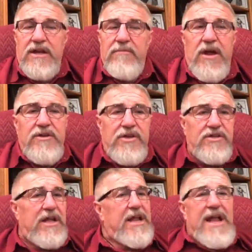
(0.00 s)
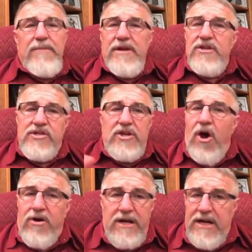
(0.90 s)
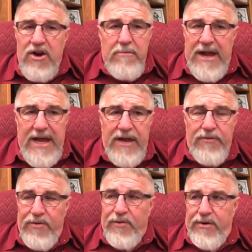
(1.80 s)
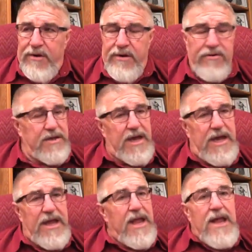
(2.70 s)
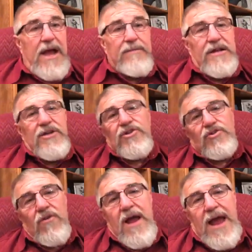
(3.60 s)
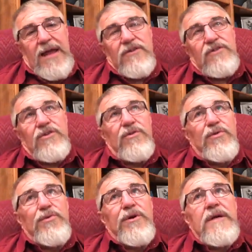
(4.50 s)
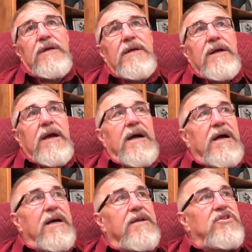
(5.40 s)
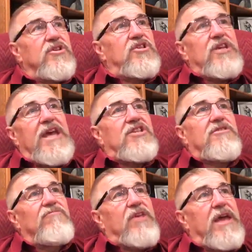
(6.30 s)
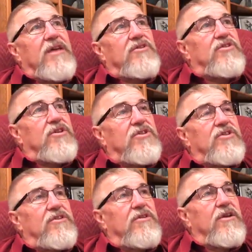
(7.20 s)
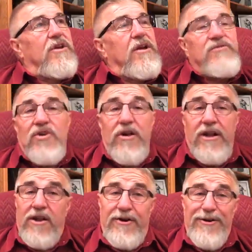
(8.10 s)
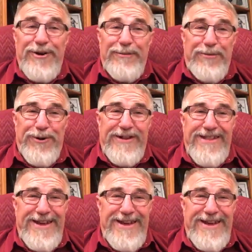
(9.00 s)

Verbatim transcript: I'm not just I'm not just talking to hear my head roar. Okay, I'm not just trying to uh, just say some things. Just you know, I'm certainly not here to look pretty.